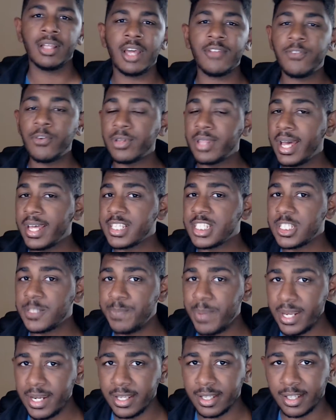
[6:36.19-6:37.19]
And for that
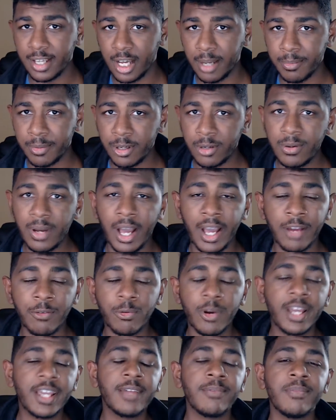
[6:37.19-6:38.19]
spinning combo, I
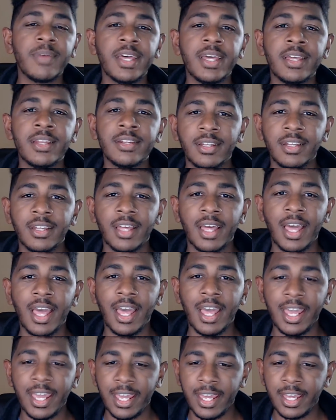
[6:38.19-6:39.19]
recommend
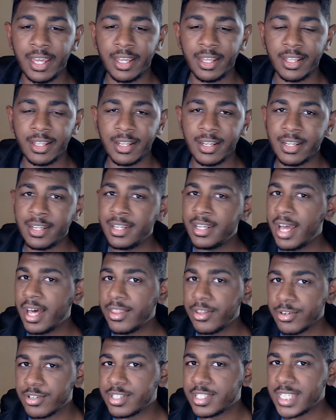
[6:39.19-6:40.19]

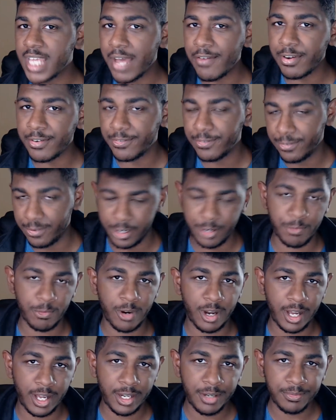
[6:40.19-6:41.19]
another 7-foot
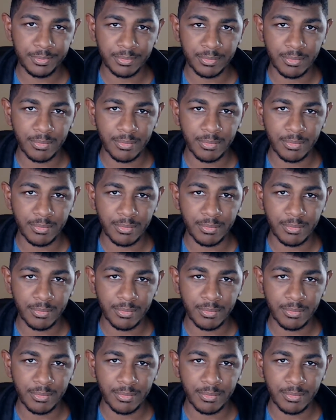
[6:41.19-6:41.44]
rod,